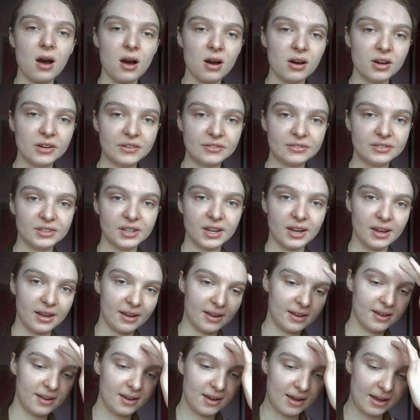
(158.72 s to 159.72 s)

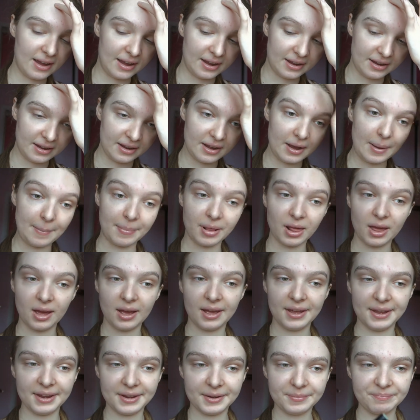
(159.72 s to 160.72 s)
After I
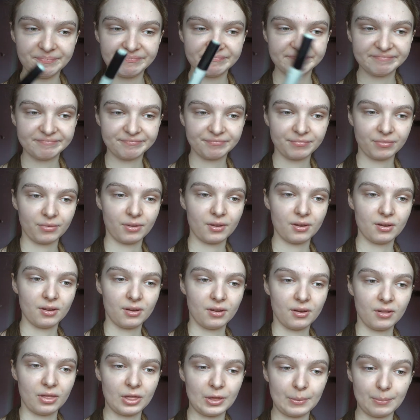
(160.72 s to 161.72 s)
apply
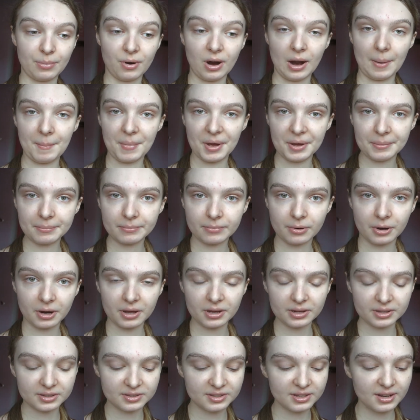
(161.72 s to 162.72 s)
the primer
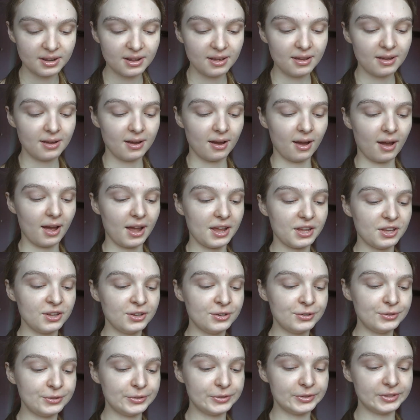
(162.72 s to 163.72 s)
product, I
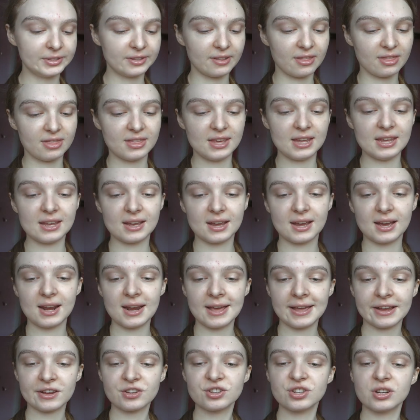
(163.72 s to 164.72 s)
use the
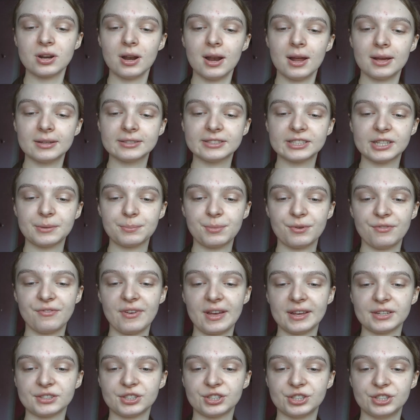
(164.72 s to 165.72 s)
Collection Lasting
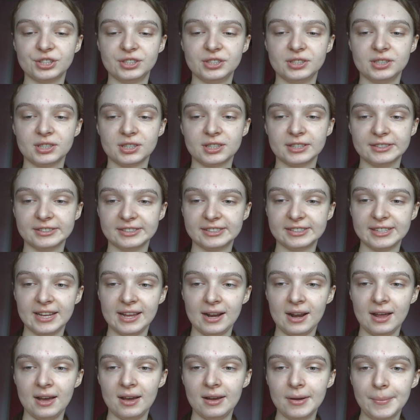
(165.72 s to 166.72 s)
Perfection
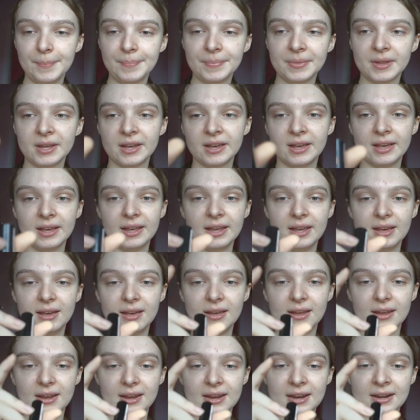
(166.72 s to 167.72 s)
Concealer
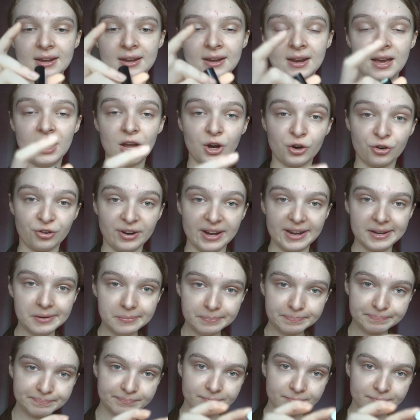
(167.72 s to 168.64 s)
in green